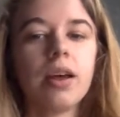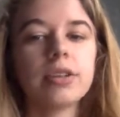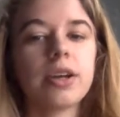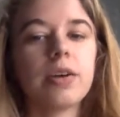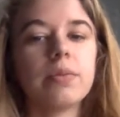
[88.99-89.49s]

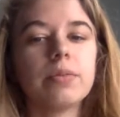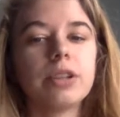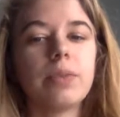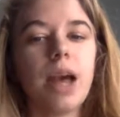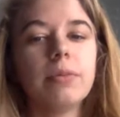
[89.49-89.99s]
So,
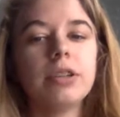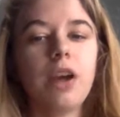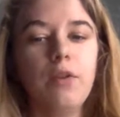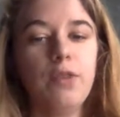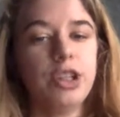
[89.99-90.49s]
to be able to
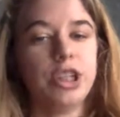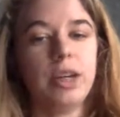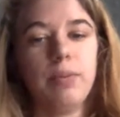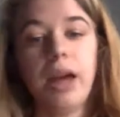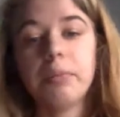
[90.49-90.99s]
go fishing
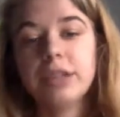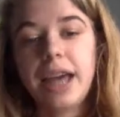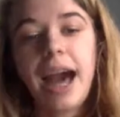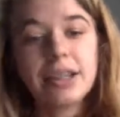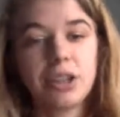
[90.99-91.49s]
and be able to
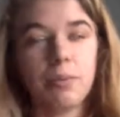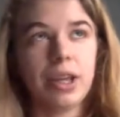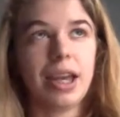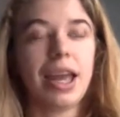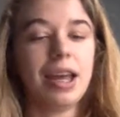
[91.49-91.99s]
catch
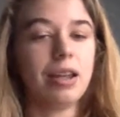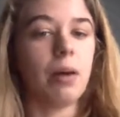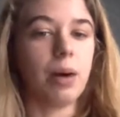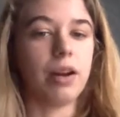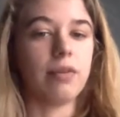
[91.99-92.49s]
something in a
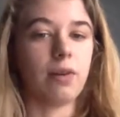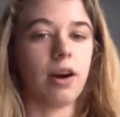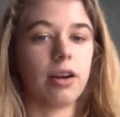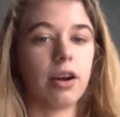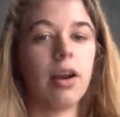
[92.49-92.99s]
body of
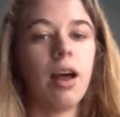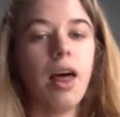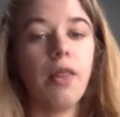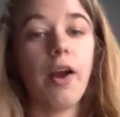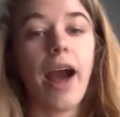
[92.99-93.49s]
water,
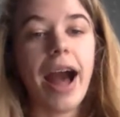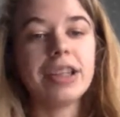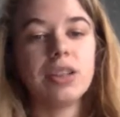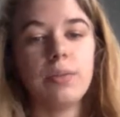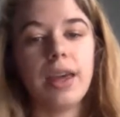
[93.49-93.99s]
there
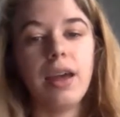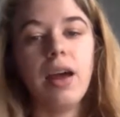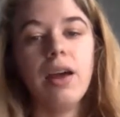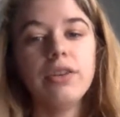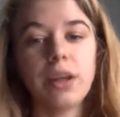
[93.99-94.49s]
has to be
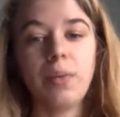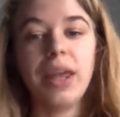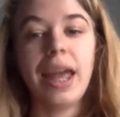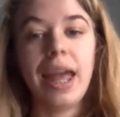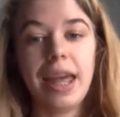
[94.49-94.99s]

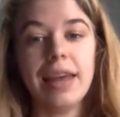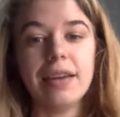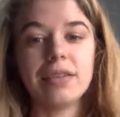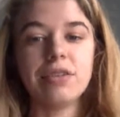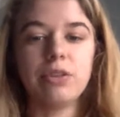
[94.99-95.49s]
something in
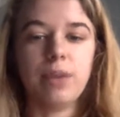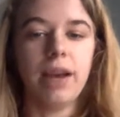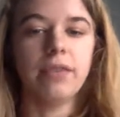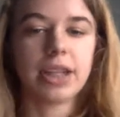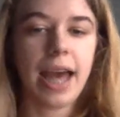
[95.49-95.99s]
it to be
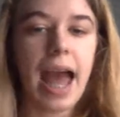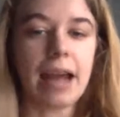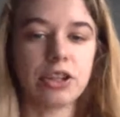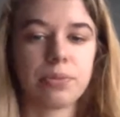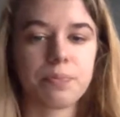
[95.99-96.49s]
able to
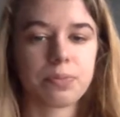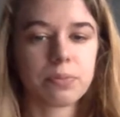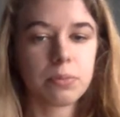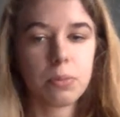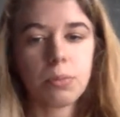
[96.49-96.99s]
catch.
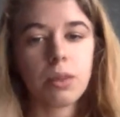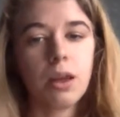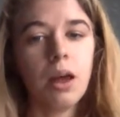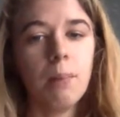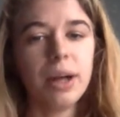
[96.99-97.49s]

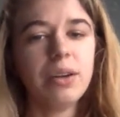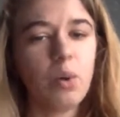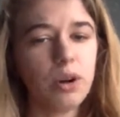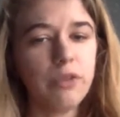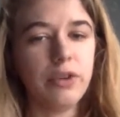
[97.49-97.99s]
But in
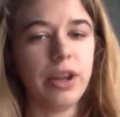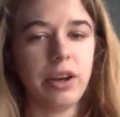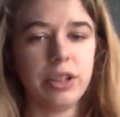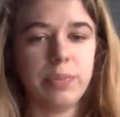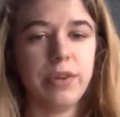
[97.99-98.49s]
order for
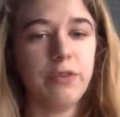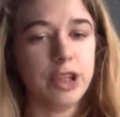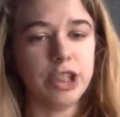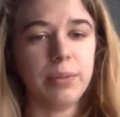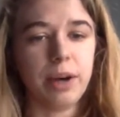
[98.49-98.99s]
there to be
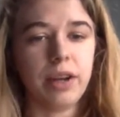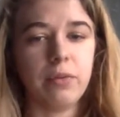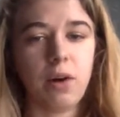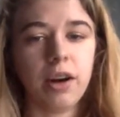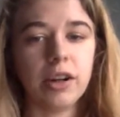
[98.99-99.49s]
fish in a body of
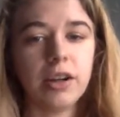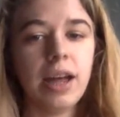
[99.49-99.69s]
water,